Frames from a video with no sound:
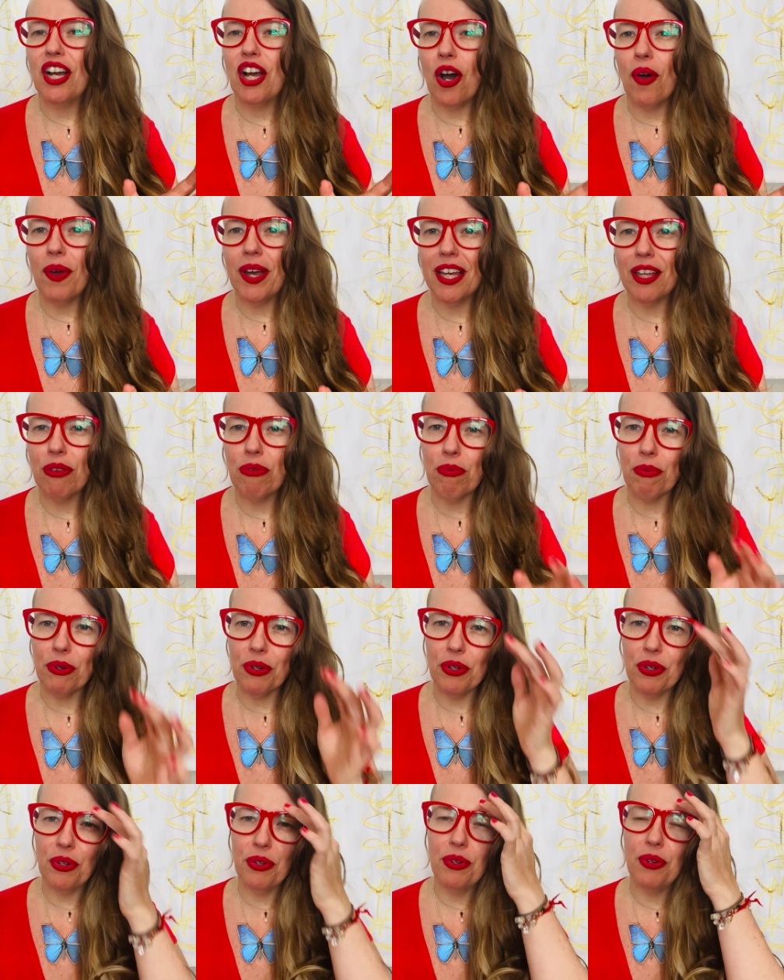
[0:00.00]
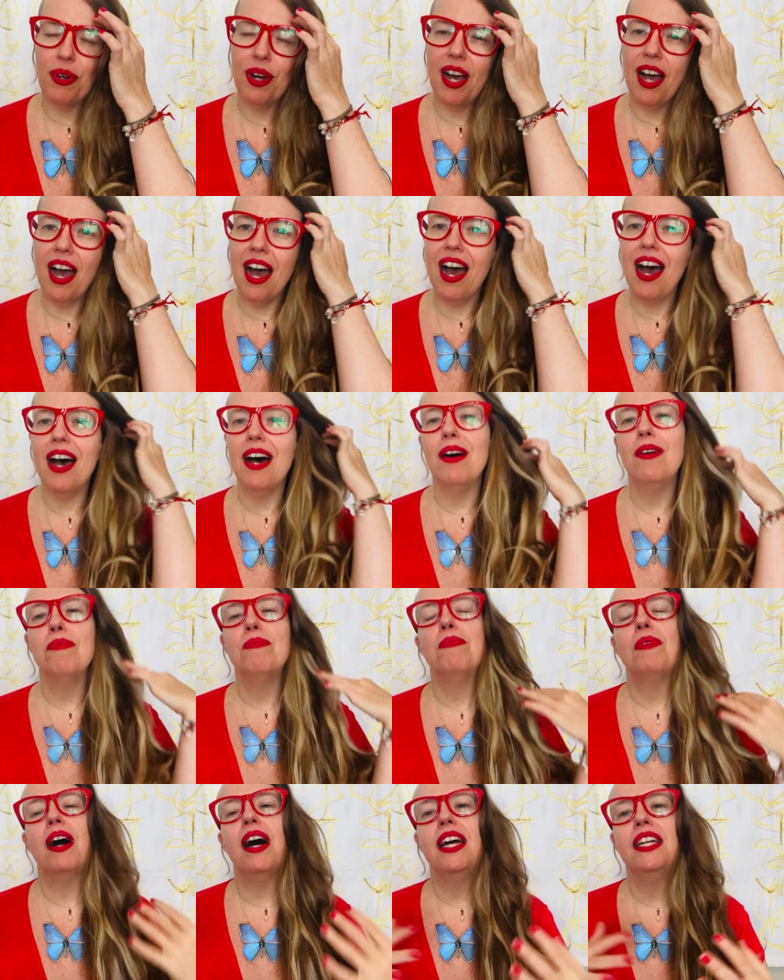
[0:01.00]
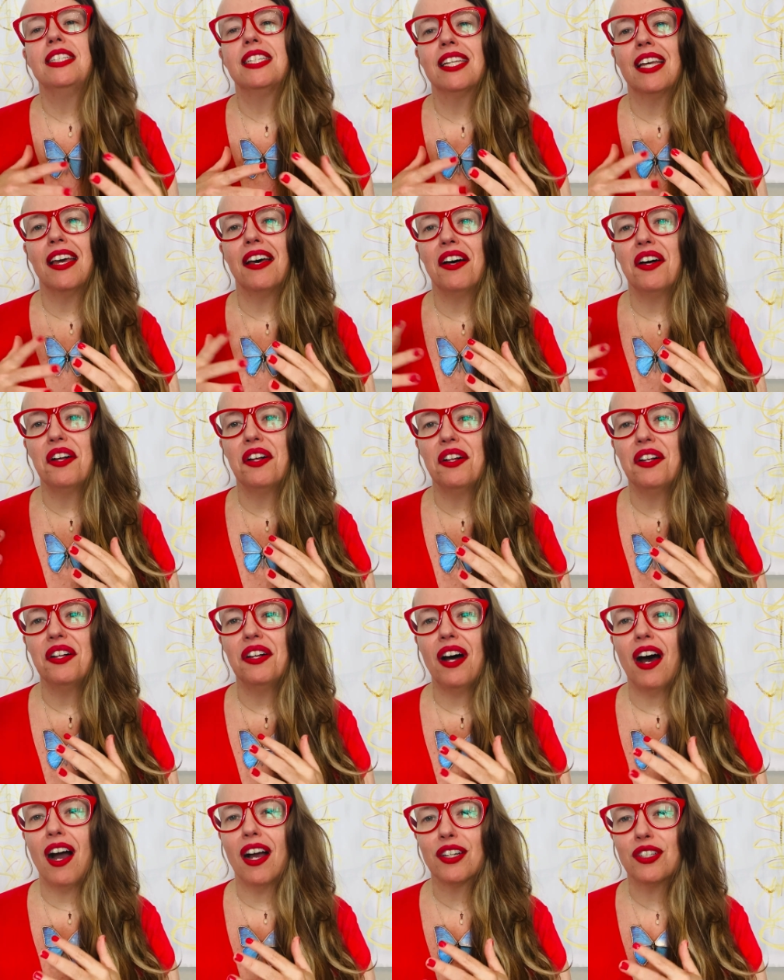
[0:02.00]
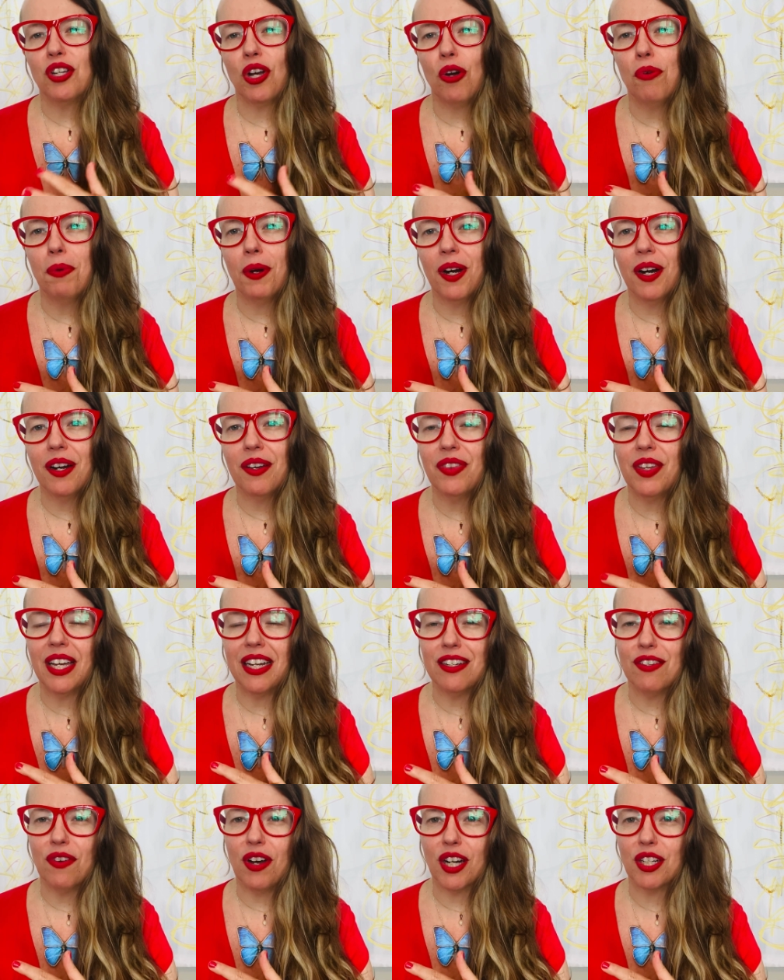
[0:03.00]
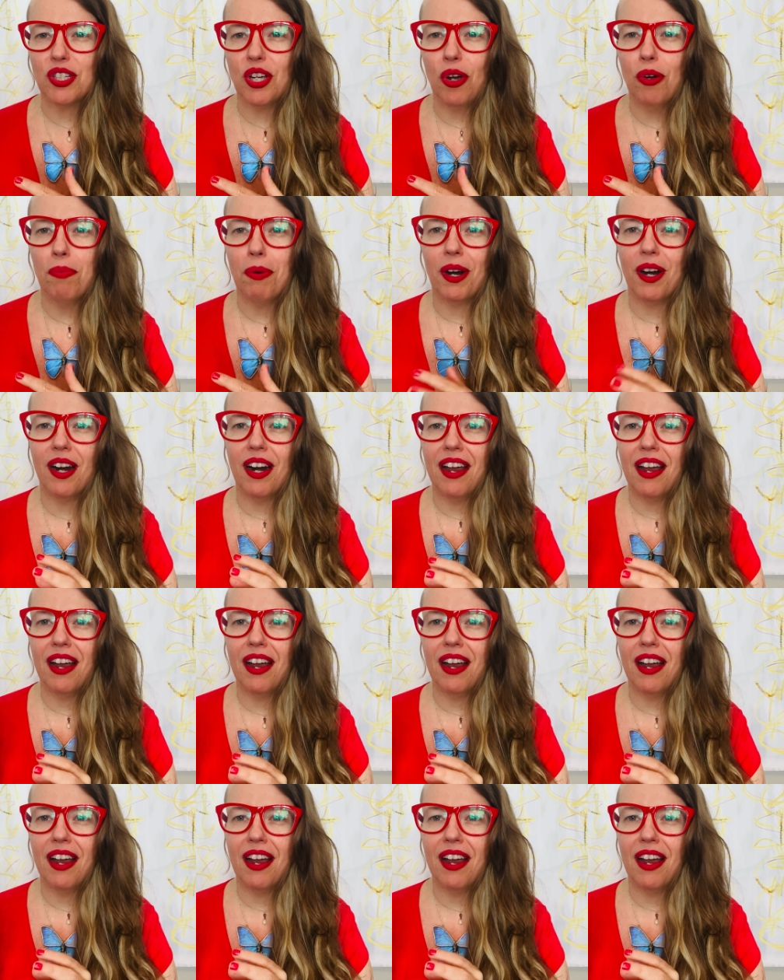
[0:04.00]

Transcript: going through um, until October, the end of October,